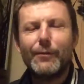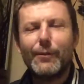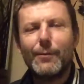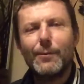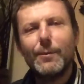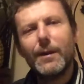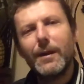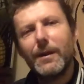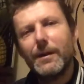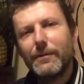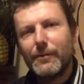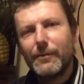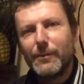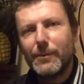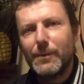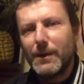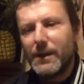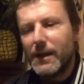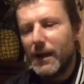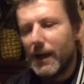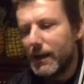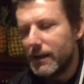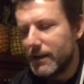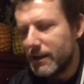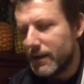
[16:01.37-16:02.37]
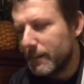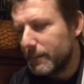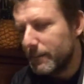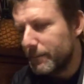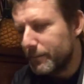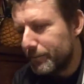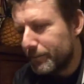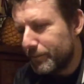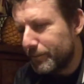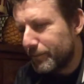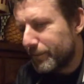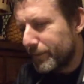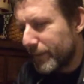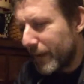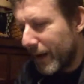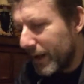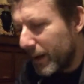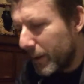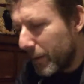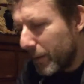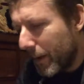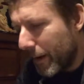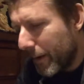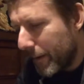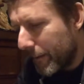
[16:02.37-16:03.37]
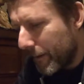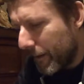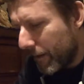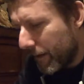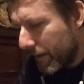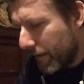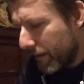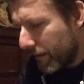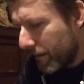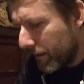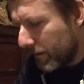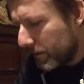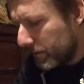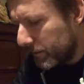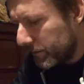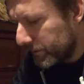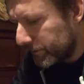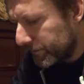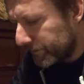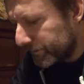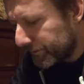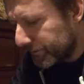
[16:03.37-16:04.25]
from me, from the cat. Anyway, I